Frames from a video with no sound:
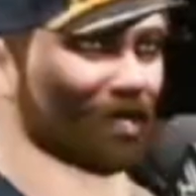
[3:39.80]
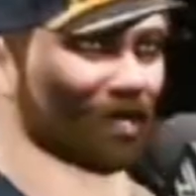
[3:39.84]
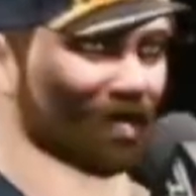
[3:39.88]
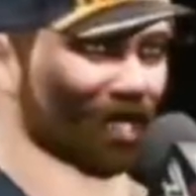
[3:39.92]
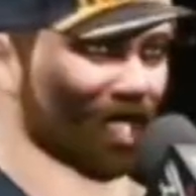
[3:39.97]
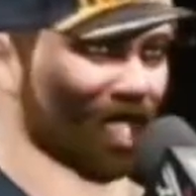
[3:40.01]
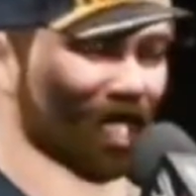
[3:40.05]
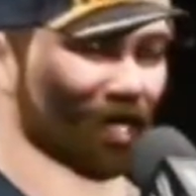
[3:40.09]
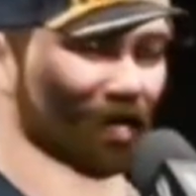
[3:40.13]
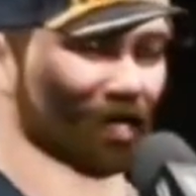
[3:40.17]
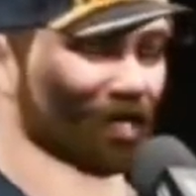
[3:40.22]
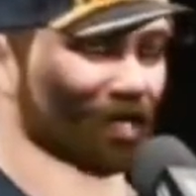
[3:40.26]
a
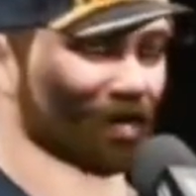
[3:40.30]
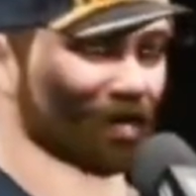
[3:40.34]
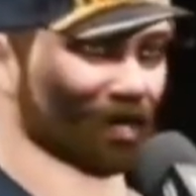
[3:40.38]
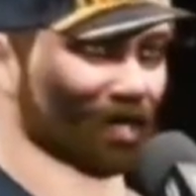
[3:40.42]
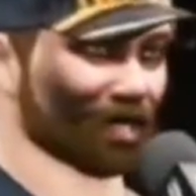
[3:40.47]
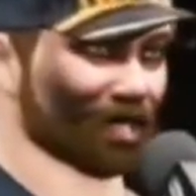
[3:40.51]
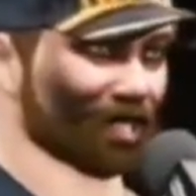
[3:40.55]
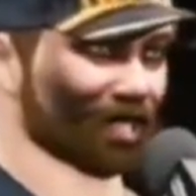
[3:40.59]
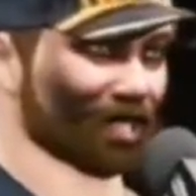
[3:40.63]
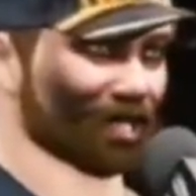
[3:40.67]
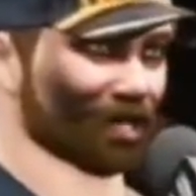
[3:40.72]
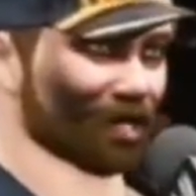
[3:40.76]
pecker.
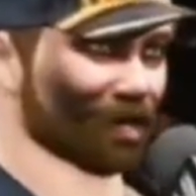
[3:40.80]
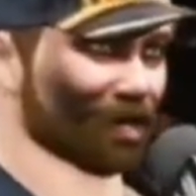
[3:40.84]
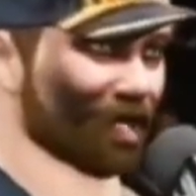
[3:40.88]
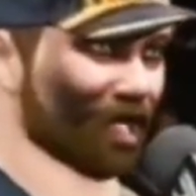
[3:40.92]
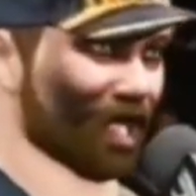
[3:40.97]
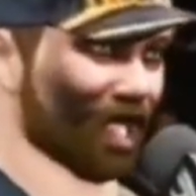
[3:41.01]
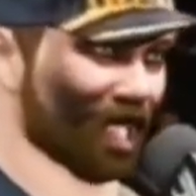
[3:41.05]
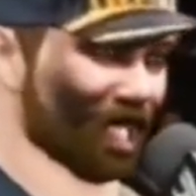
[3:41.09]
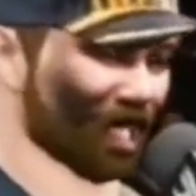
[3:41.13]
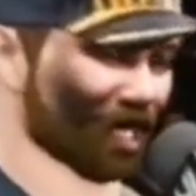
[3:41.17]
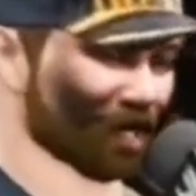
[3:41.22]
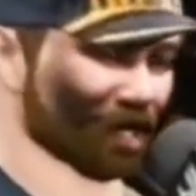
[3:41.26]

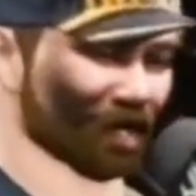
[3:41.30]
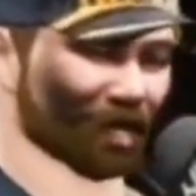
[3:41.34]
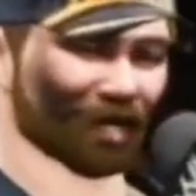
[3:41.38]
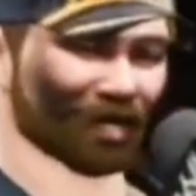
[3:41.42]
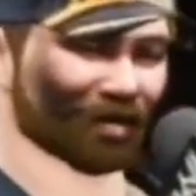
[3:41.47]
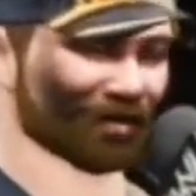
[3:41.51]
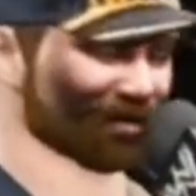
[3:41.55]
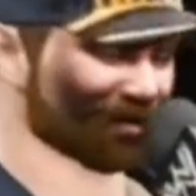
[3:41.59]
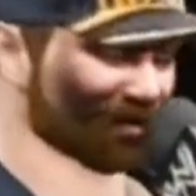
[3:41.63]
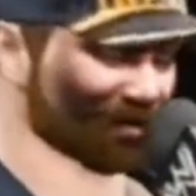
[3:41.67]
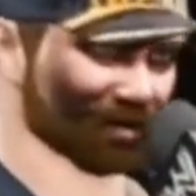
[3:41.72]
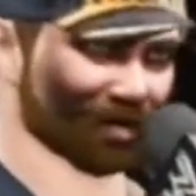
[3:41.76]
And
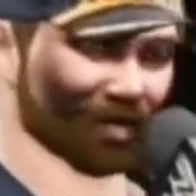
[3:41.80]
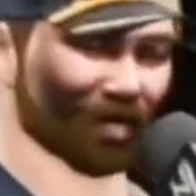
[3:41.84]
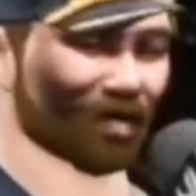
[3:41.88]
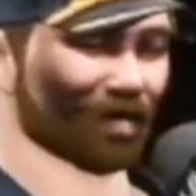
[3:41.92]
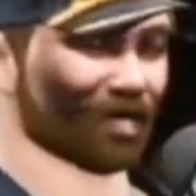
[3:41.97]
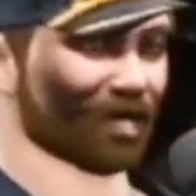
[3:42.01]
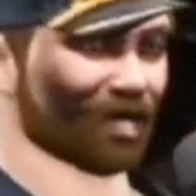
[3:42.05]
you